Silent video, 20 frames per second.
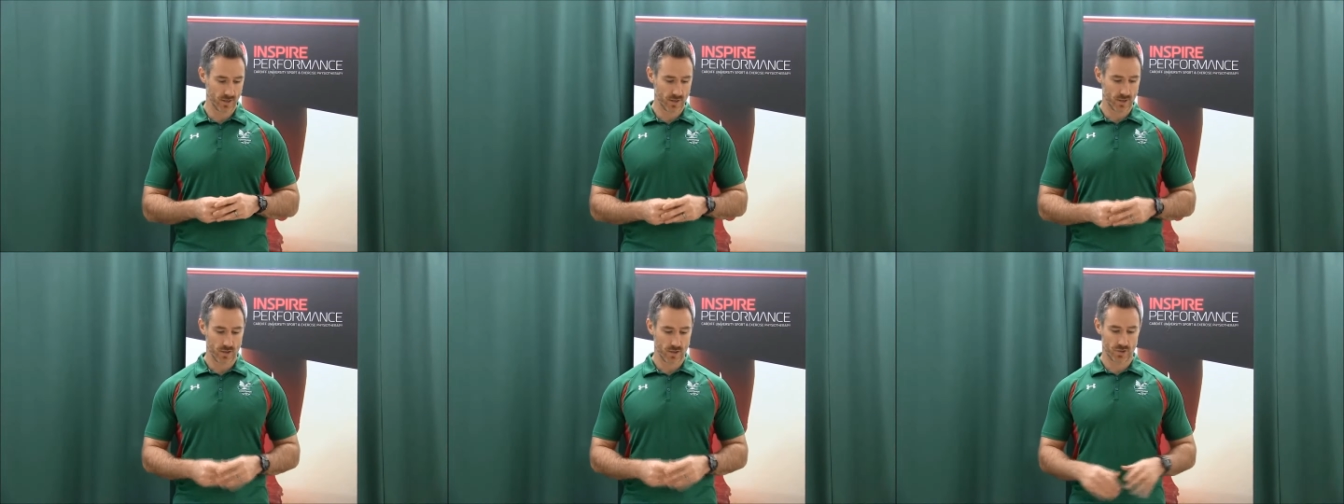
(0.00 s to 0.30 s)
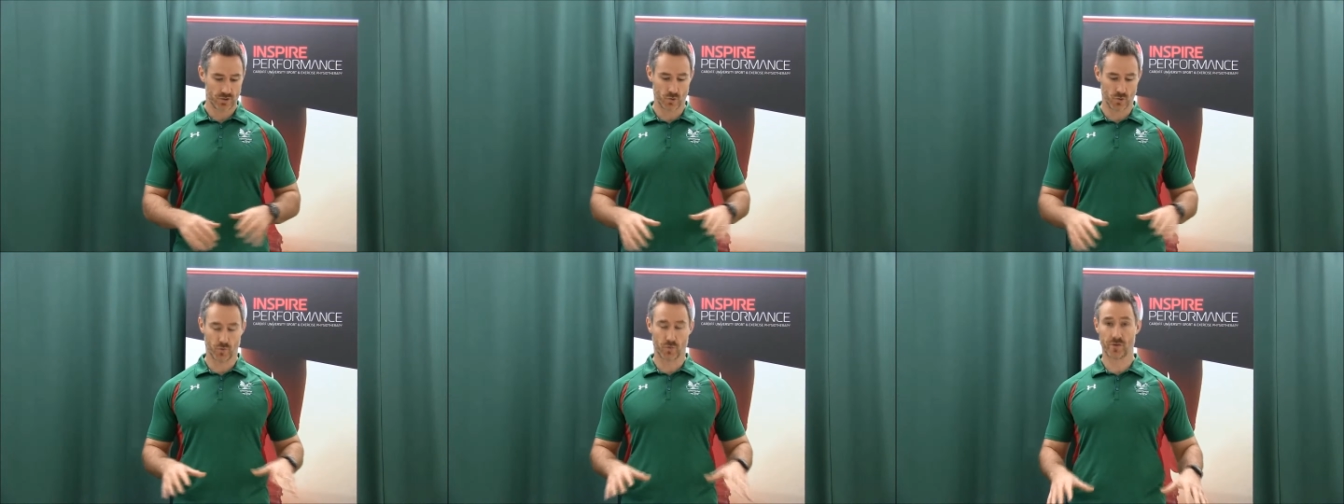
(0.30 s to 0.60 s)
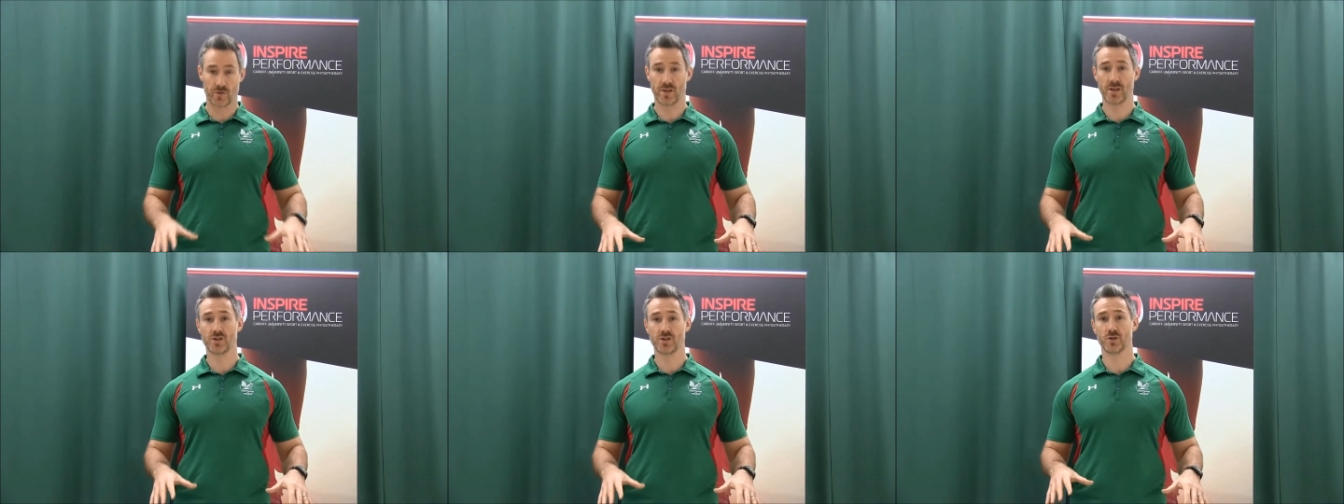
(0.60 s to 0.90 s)
So for
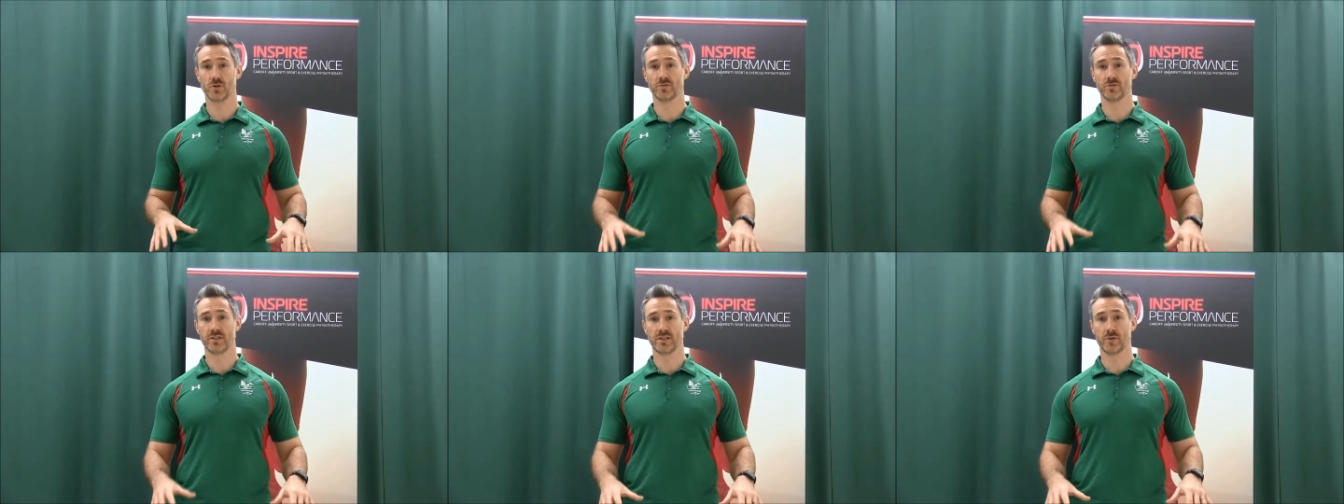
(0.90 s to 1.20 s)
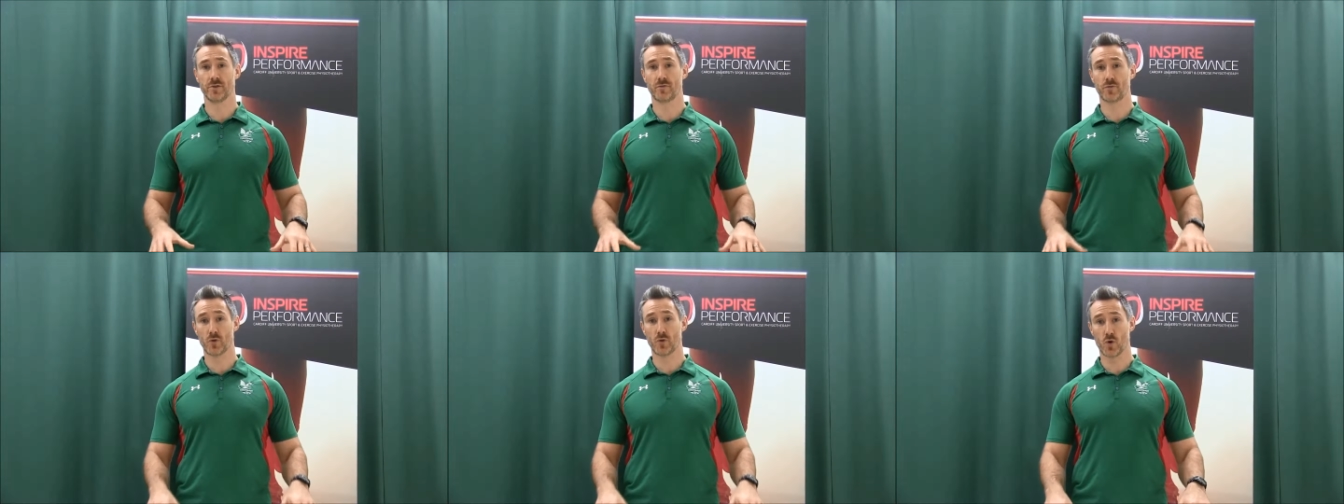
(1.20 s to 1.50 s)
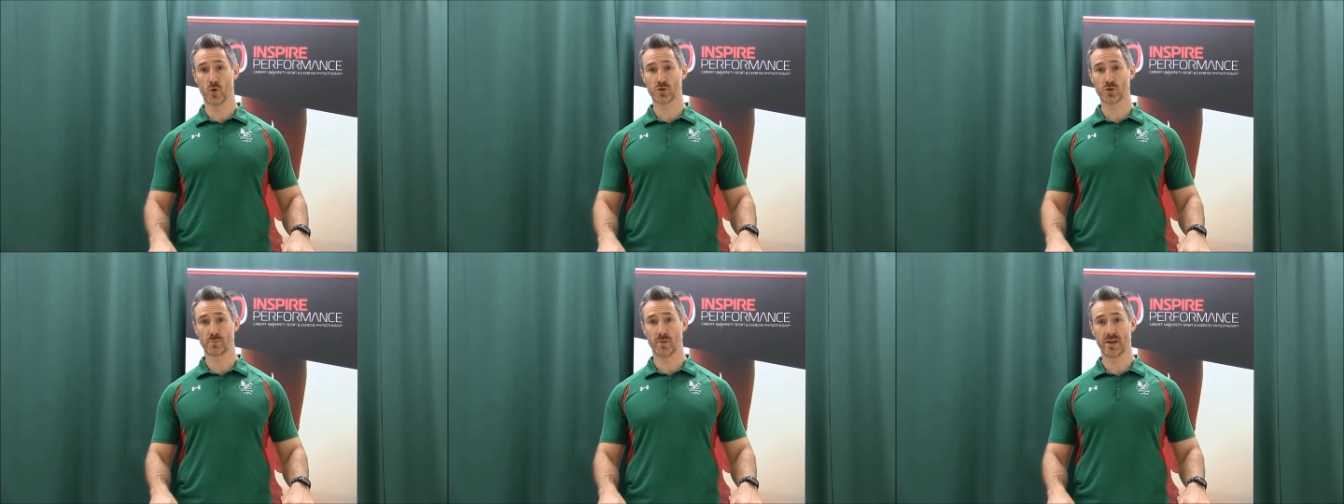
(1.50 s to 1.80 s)
this you'll need a
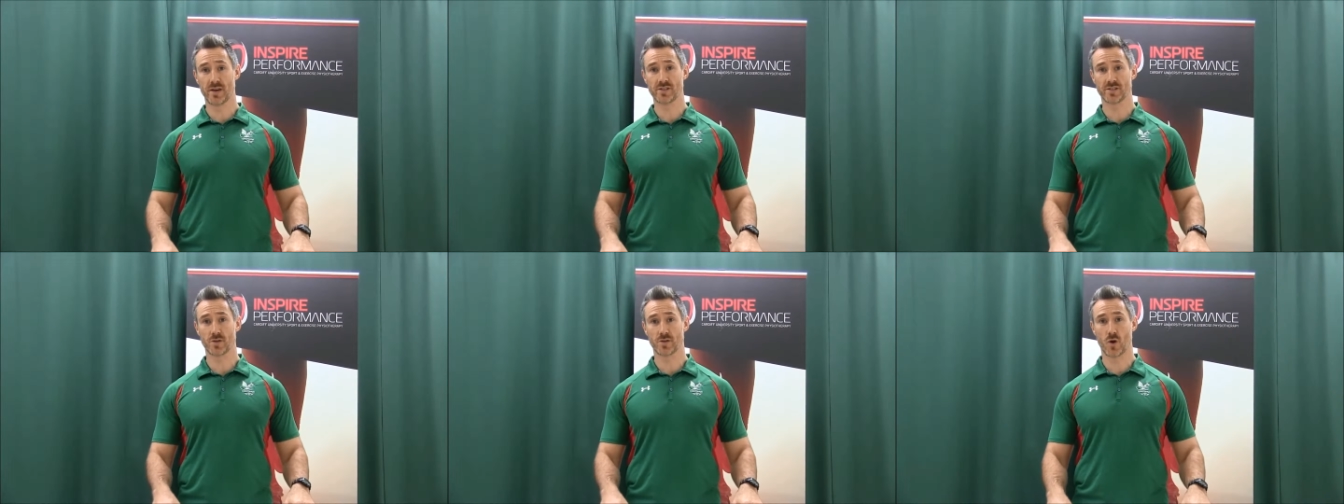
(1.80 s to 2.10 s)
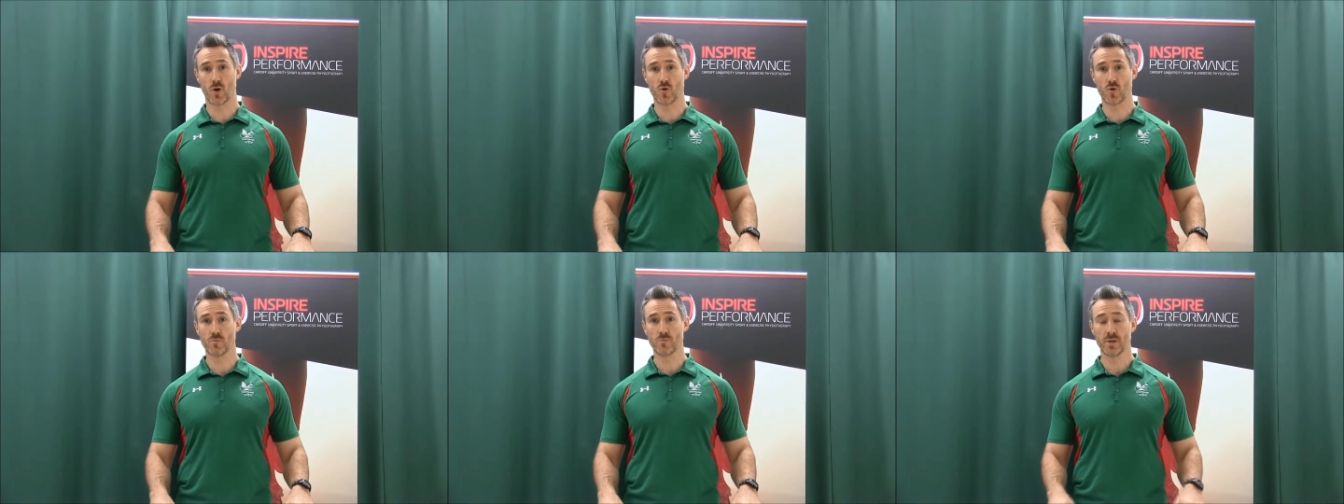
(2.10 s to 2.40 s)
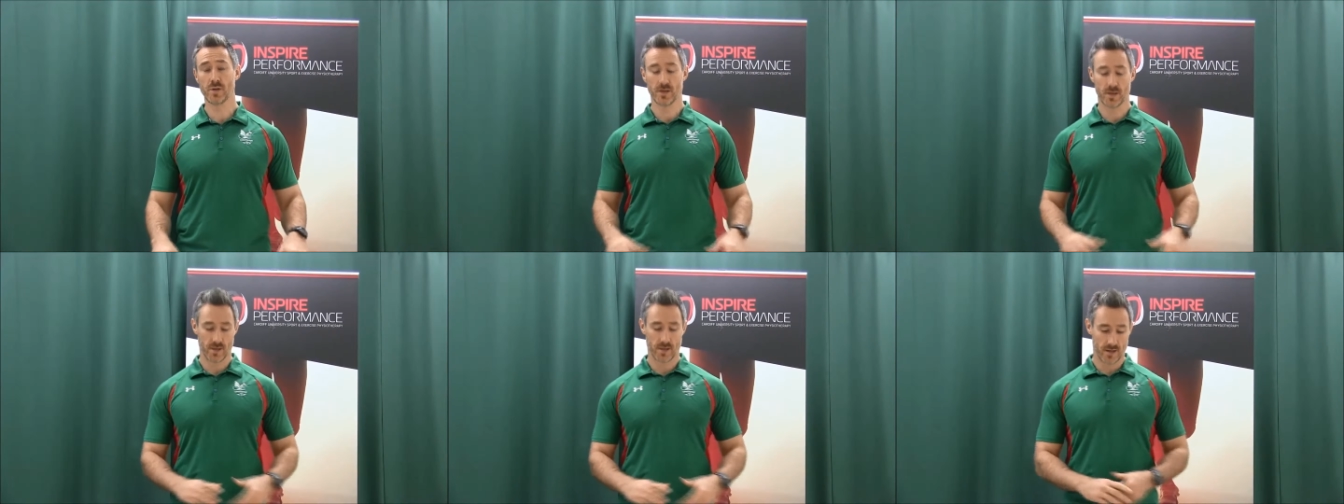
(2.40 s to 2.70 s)
floor space at home.